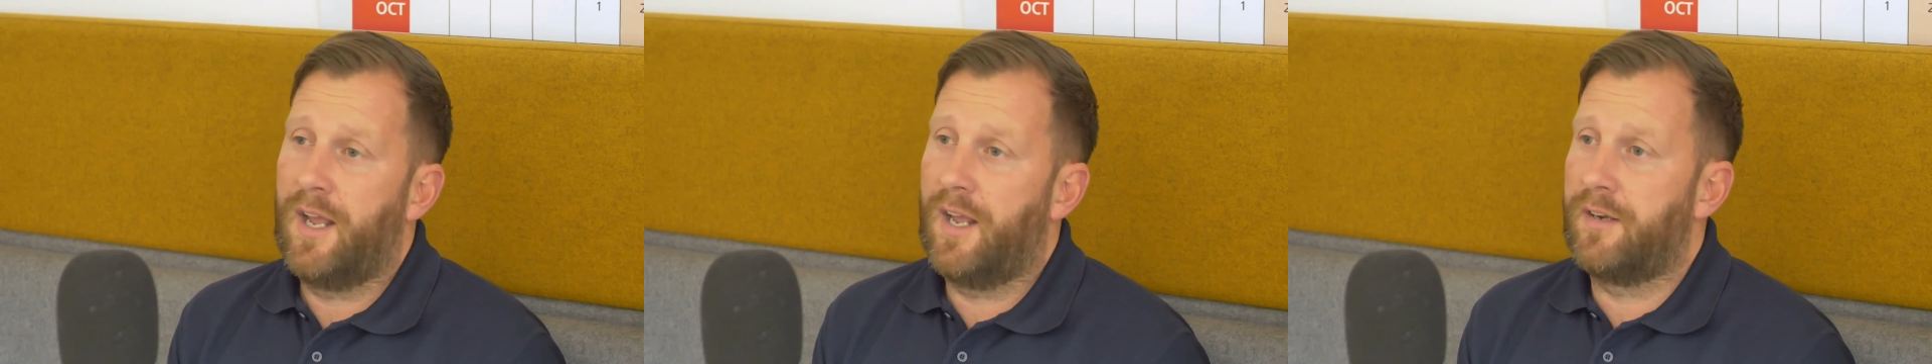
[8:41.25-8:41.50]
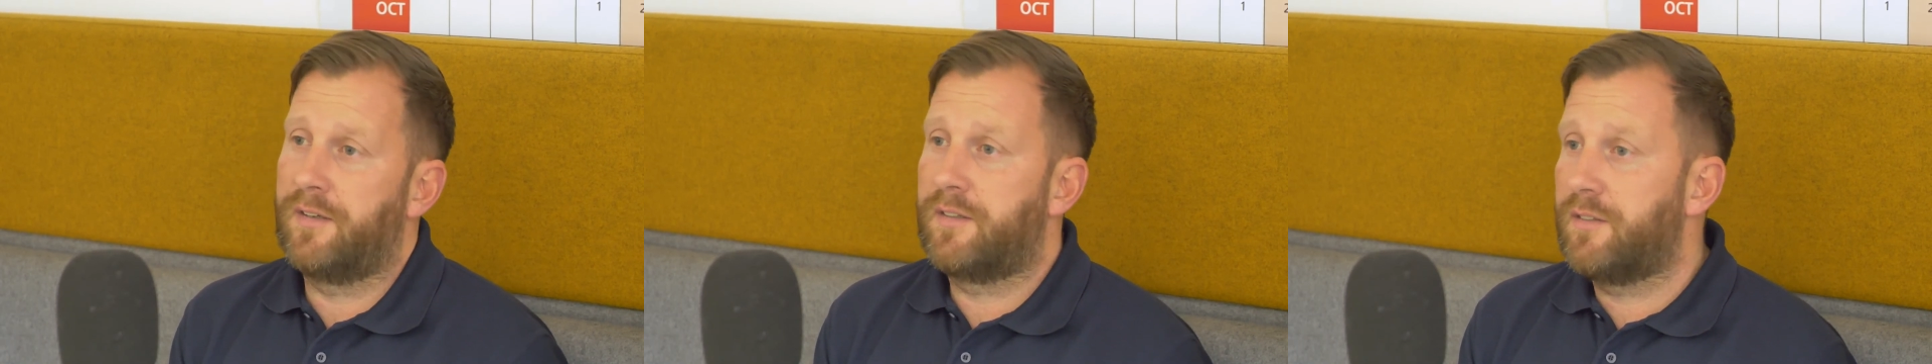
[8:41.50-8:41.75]

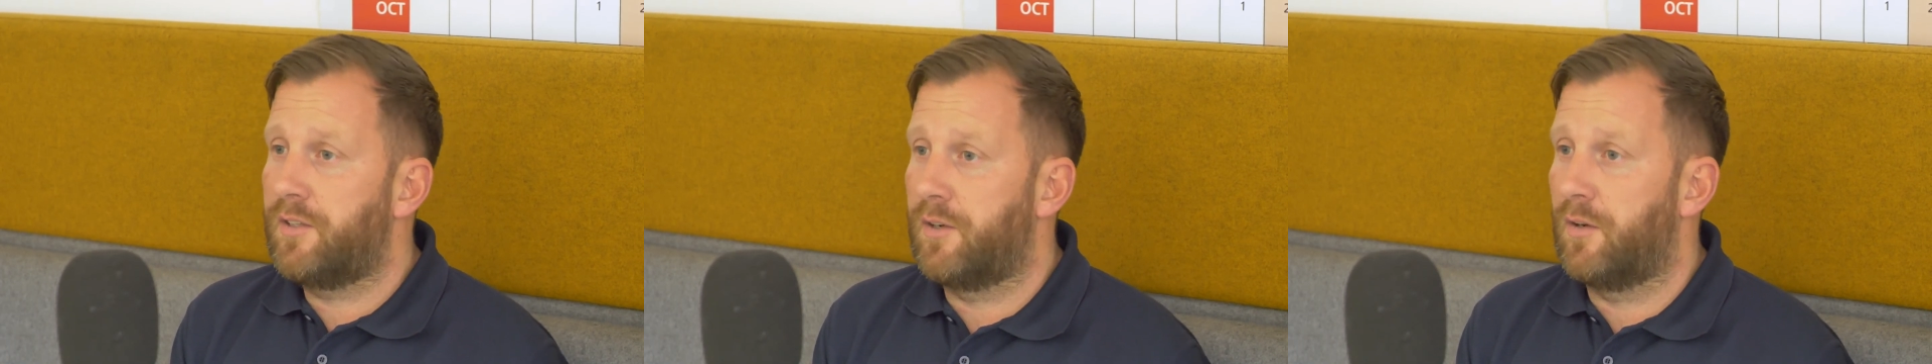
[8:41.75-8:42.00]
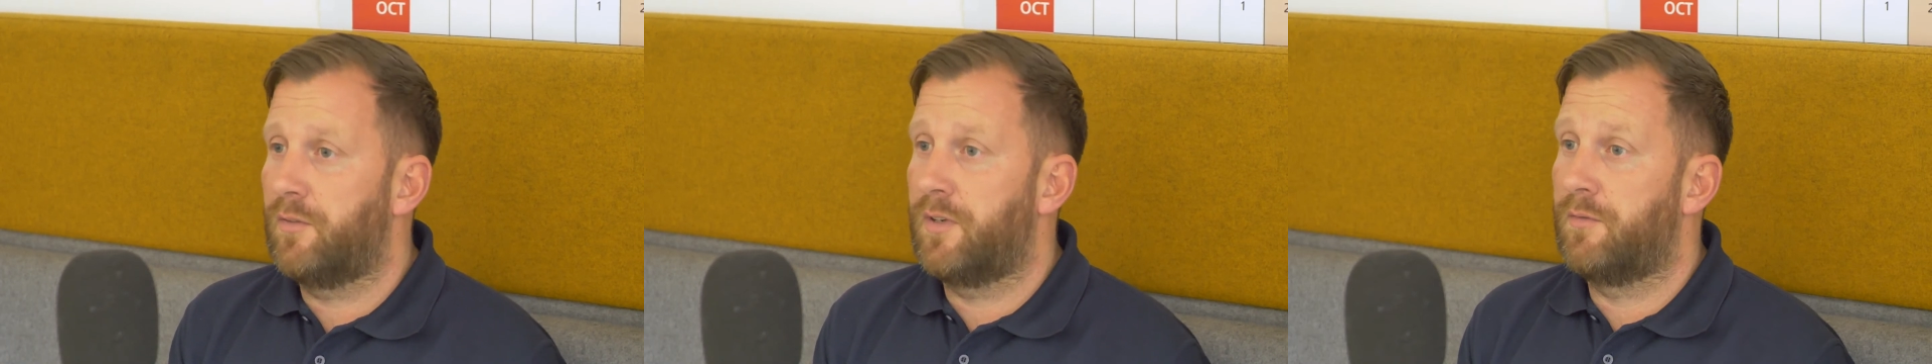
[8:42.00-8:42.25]
And
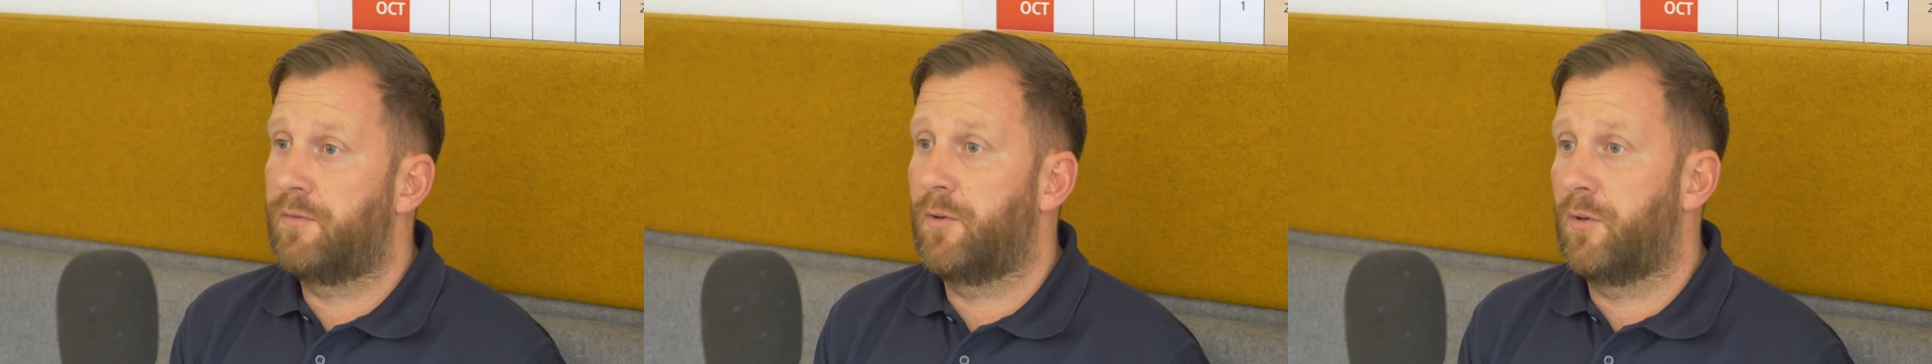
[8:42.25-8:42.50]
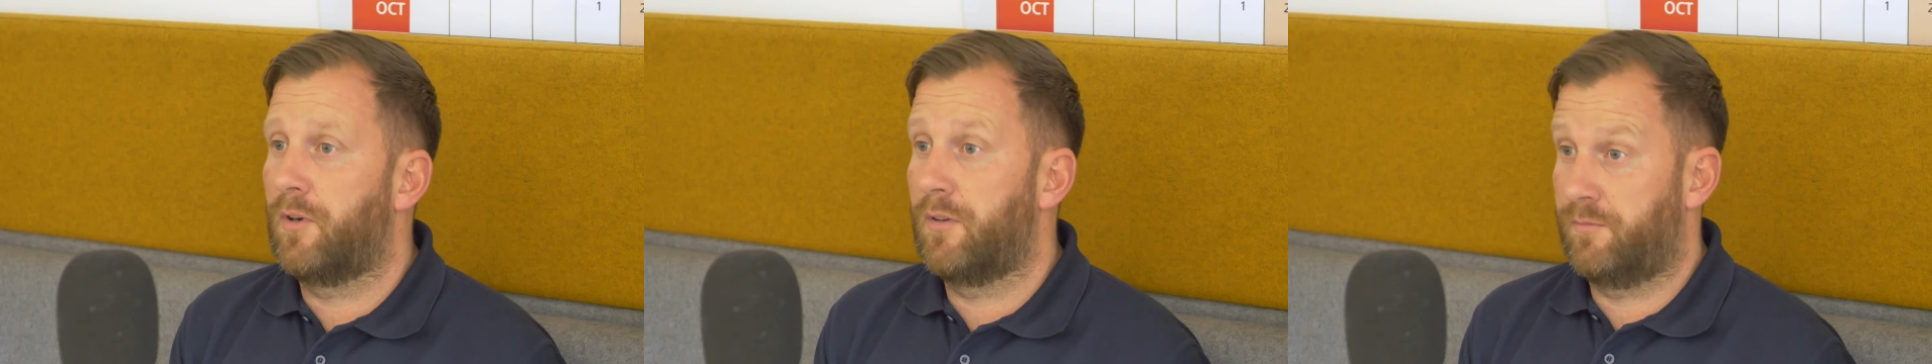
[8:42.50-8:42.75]

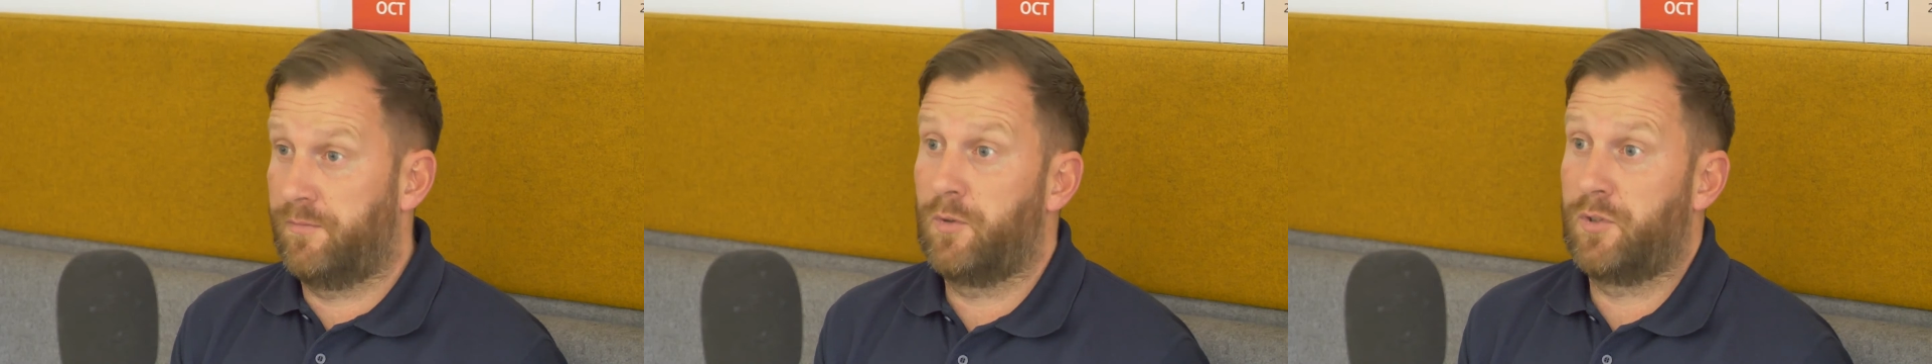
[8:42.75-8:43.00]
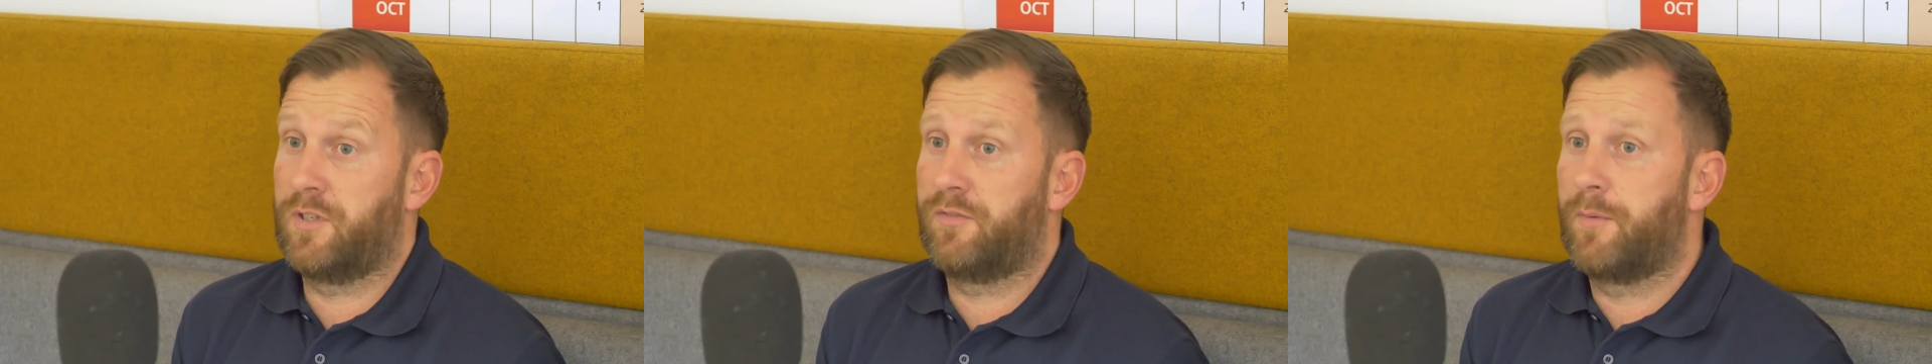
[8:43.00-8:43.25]

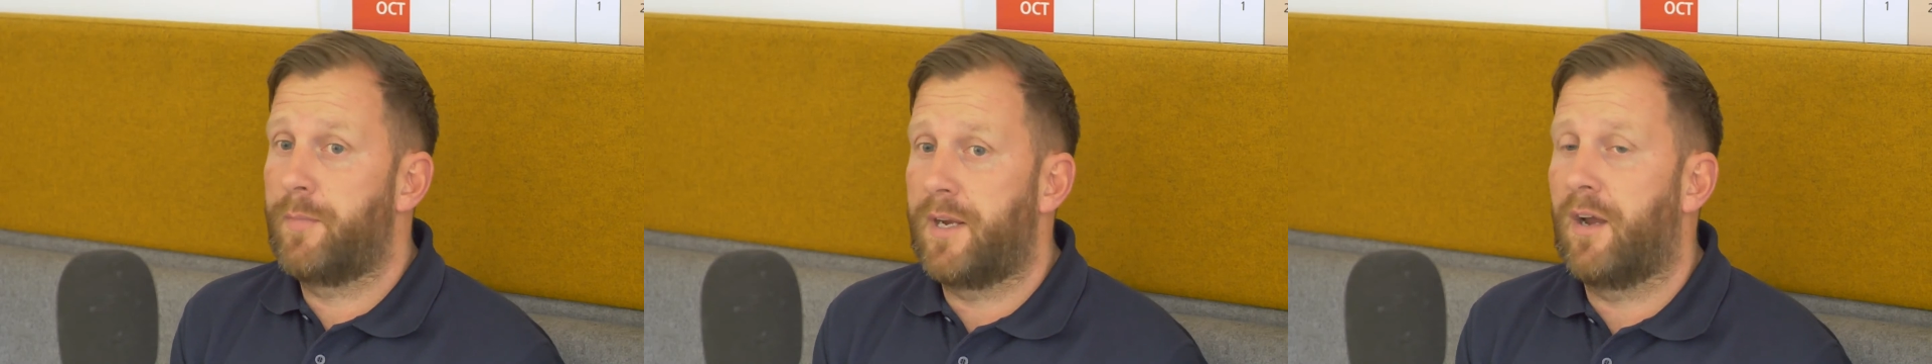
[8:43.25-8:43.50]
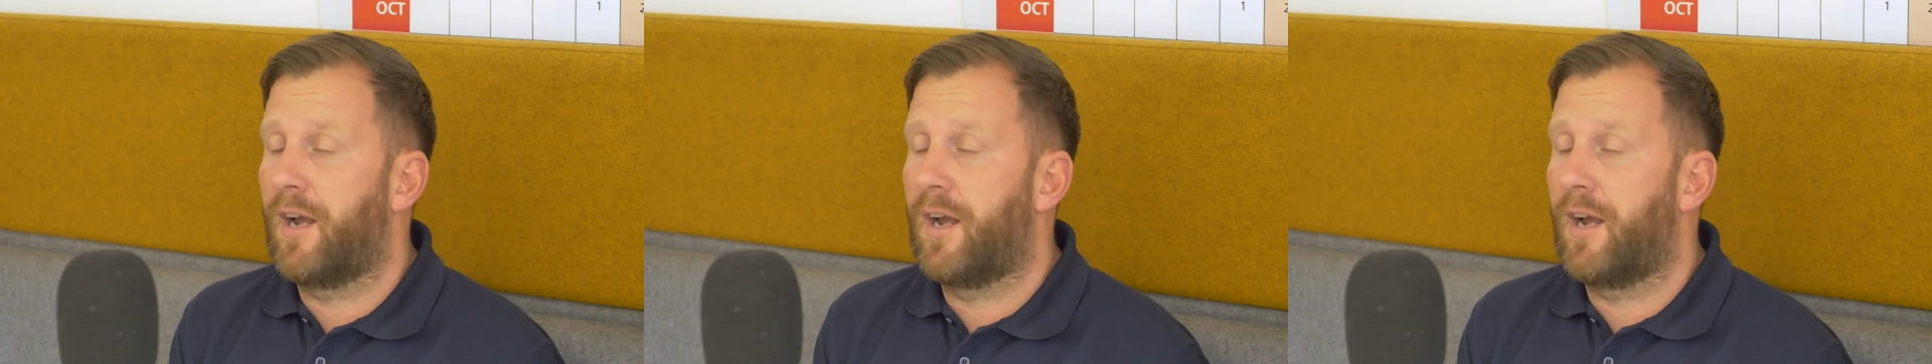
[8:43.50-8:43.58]
fortunate for me,